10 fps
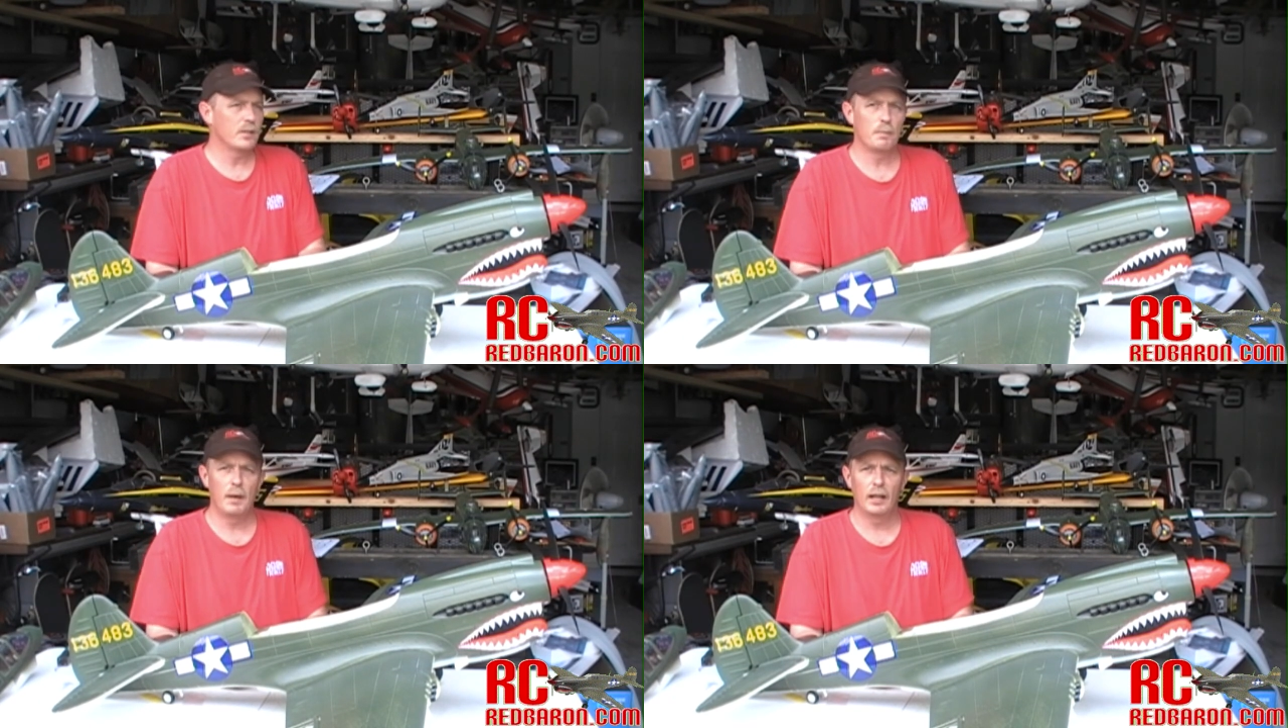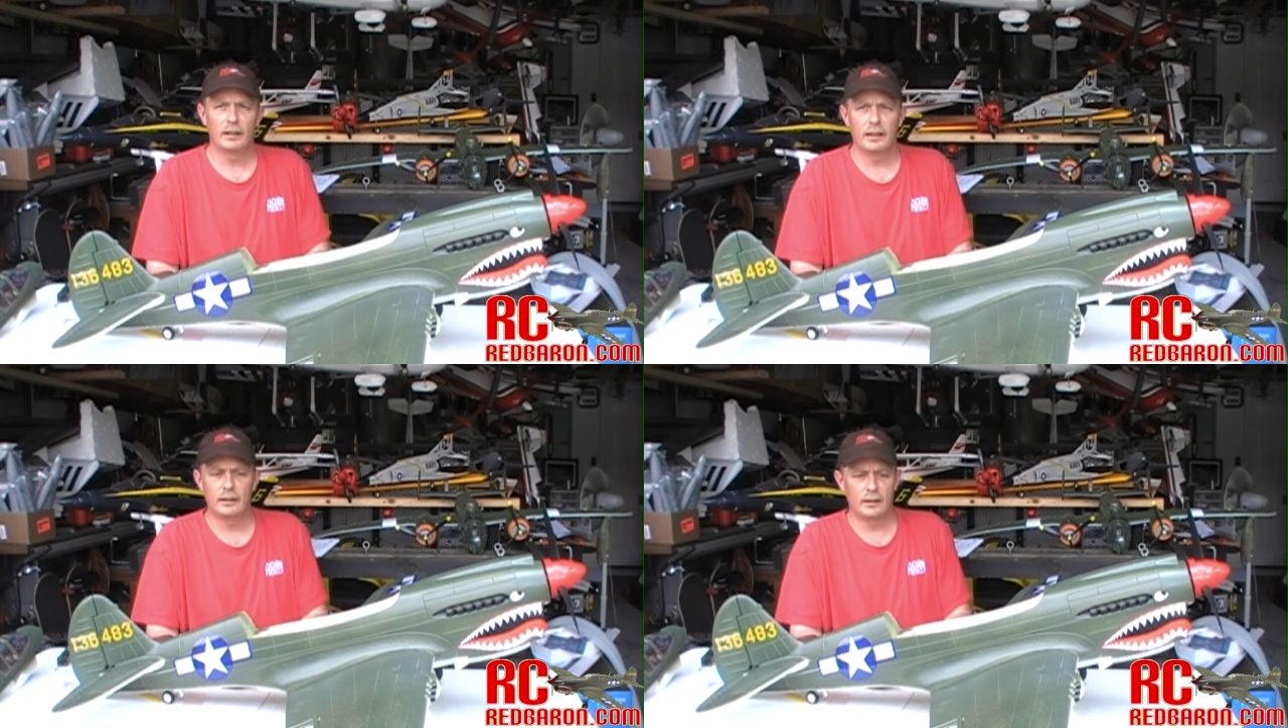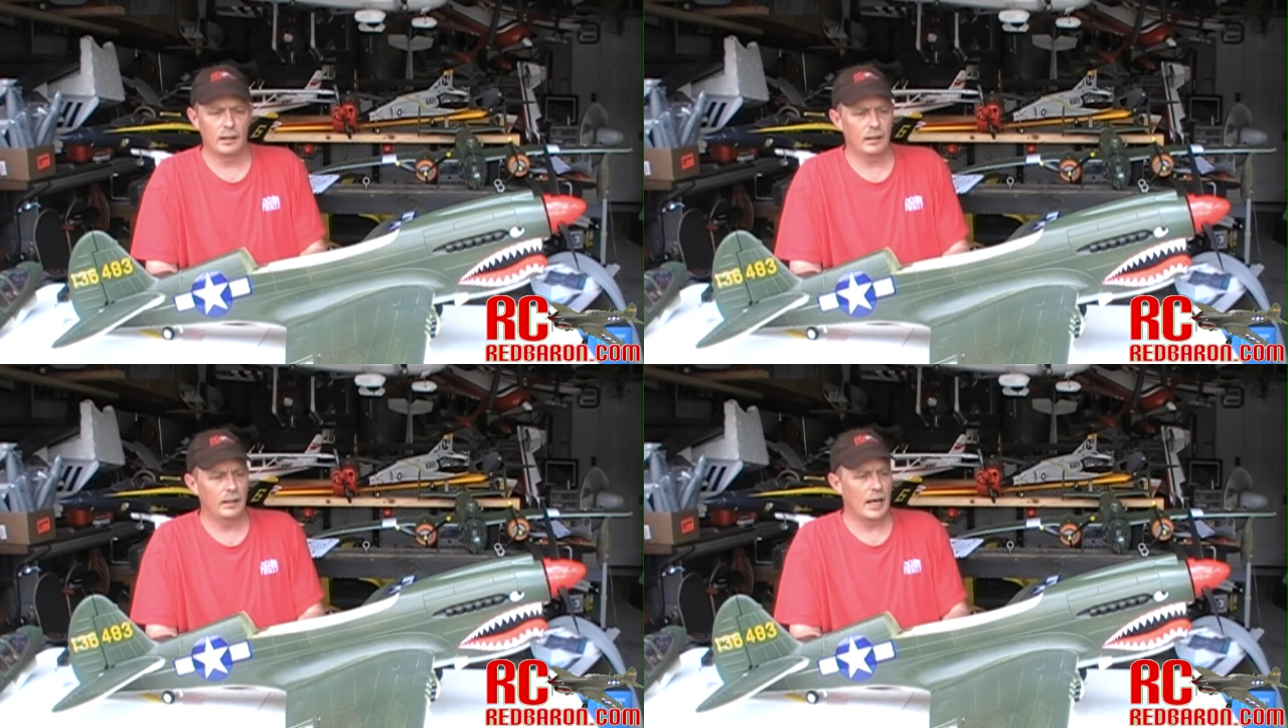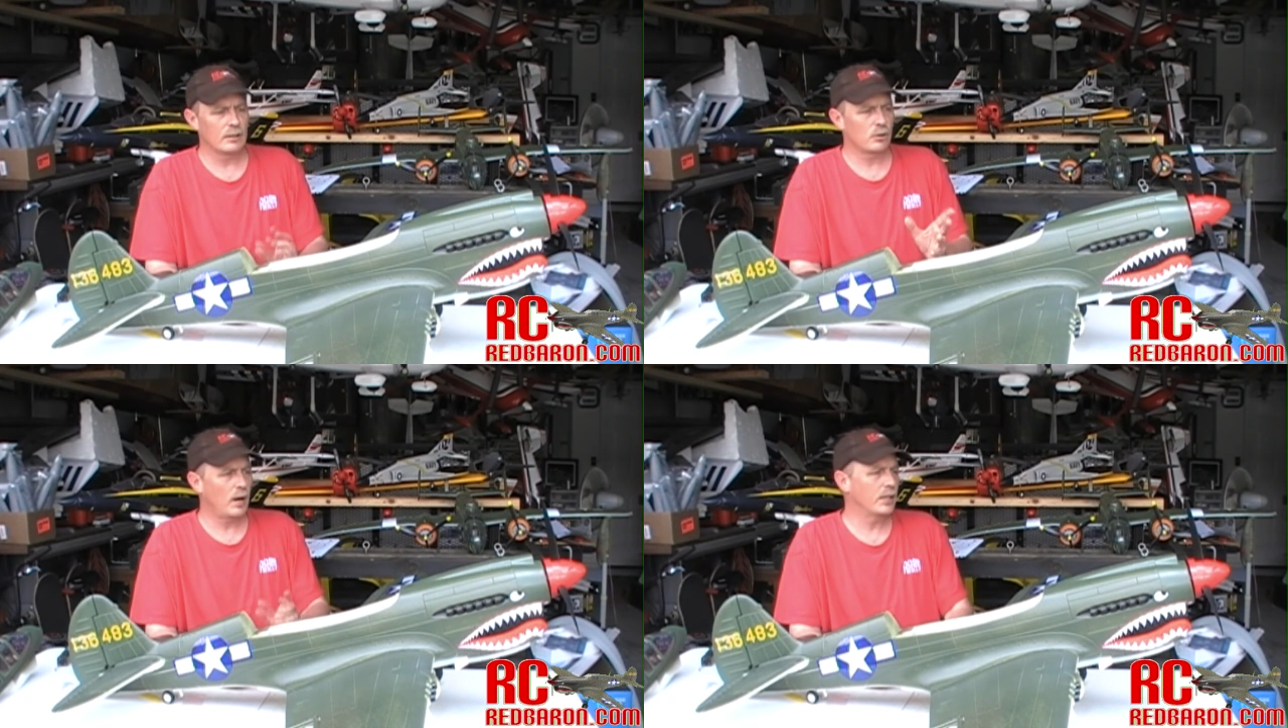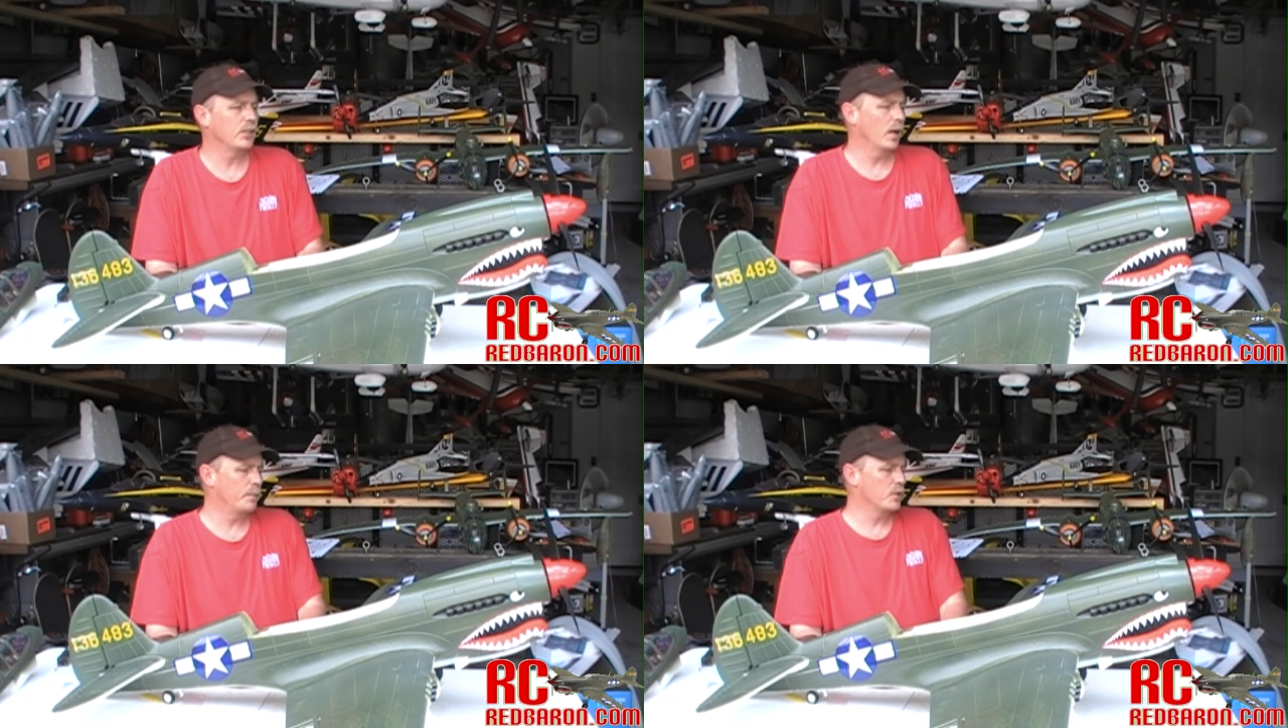its belly and not scratch
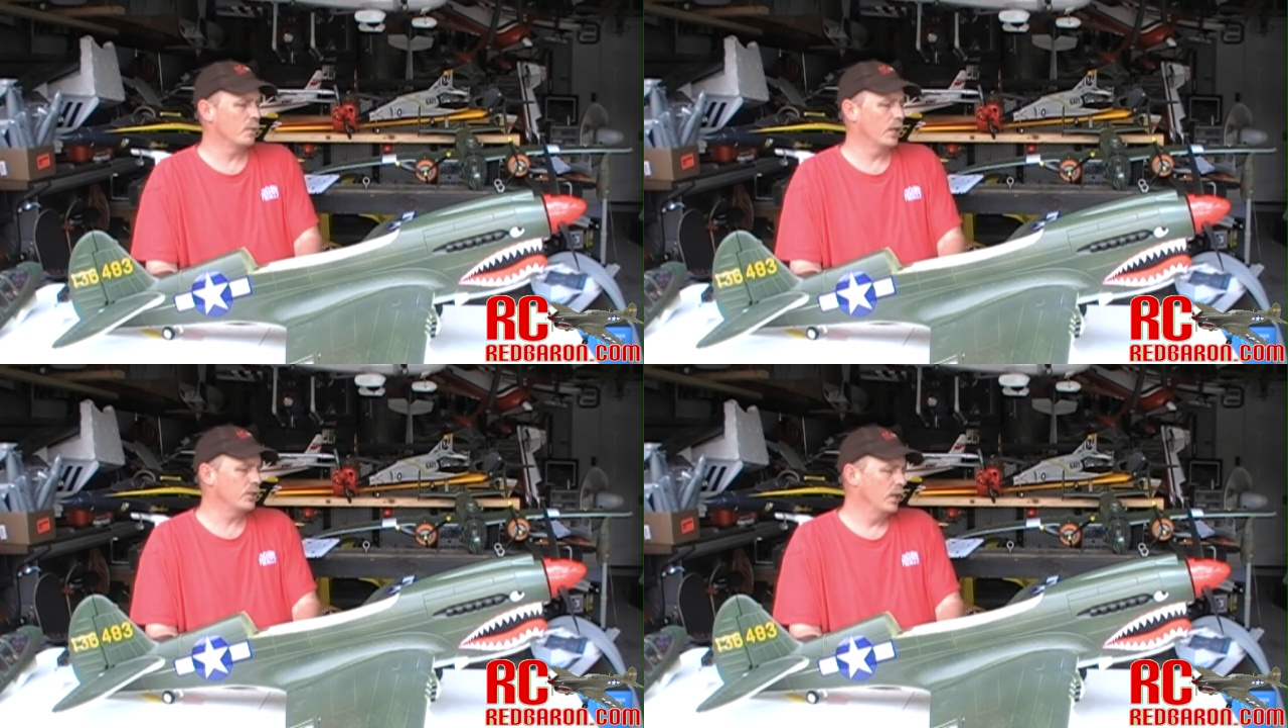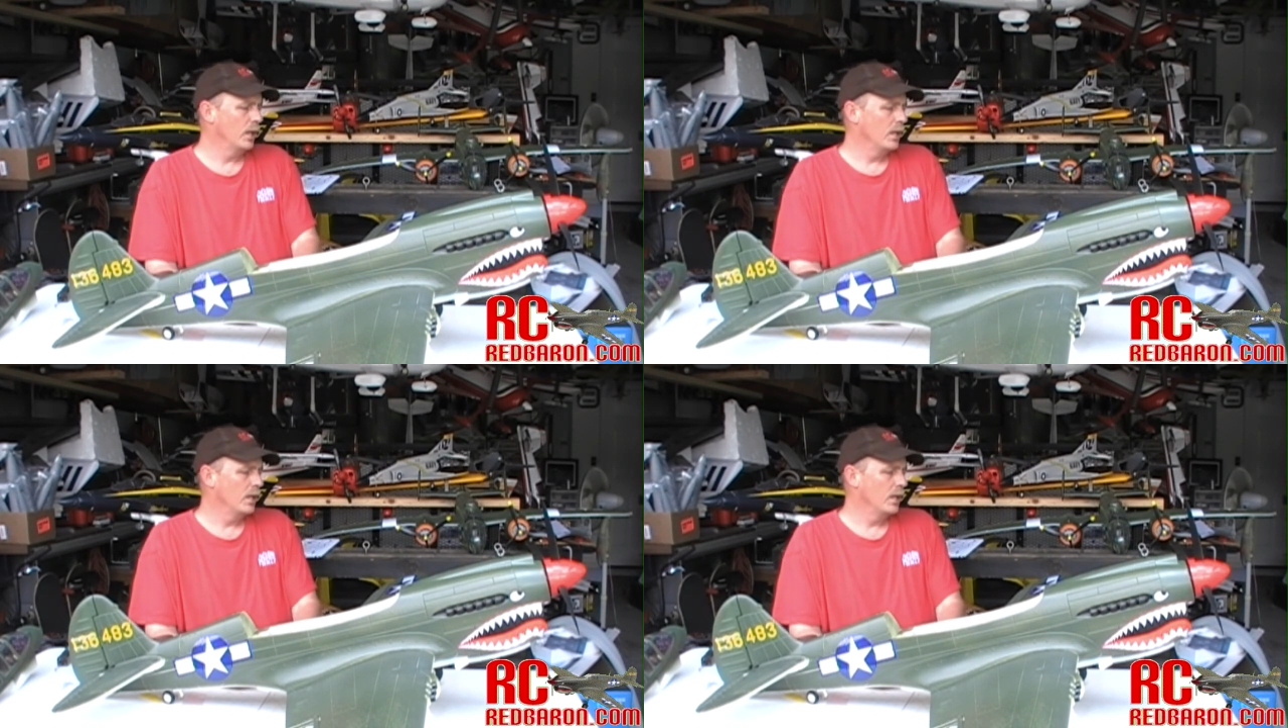it up as much.